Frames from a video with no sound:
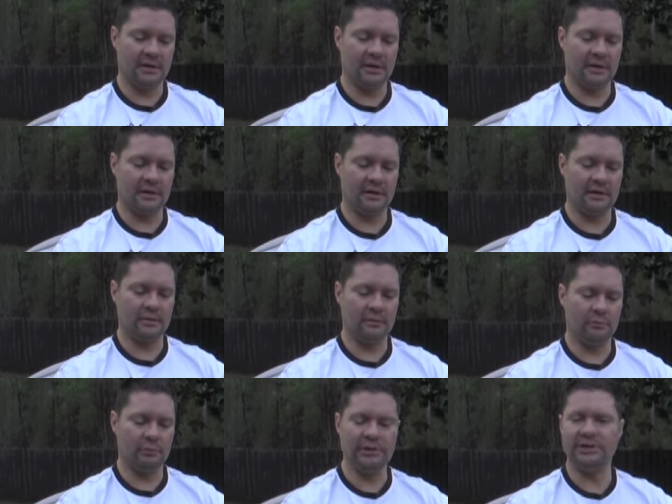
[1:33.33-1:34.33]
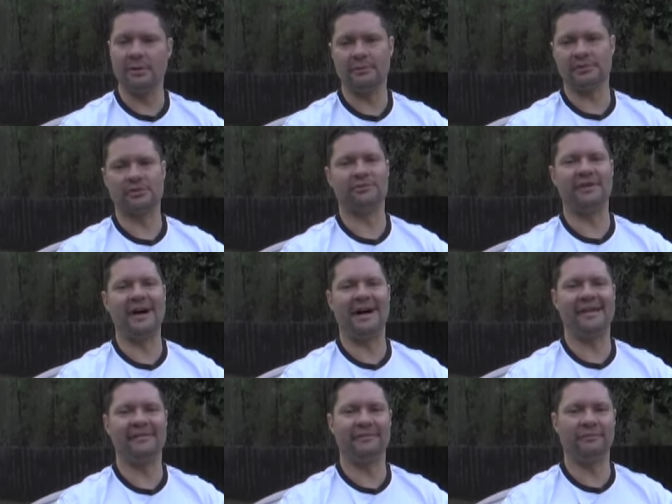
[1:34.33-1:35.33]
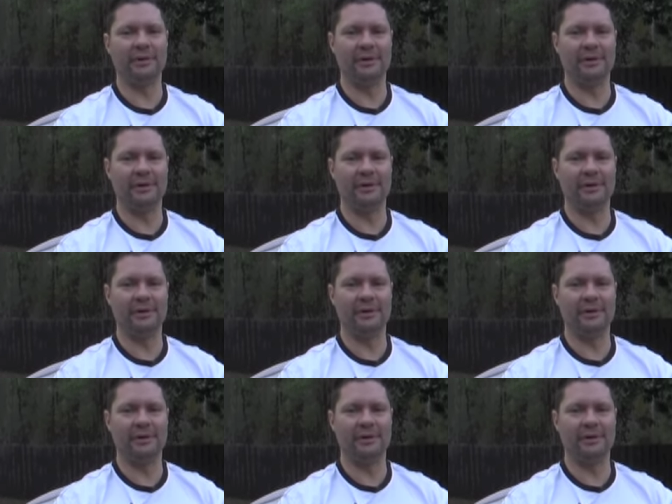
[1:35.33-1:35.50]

Uh, we don't survive if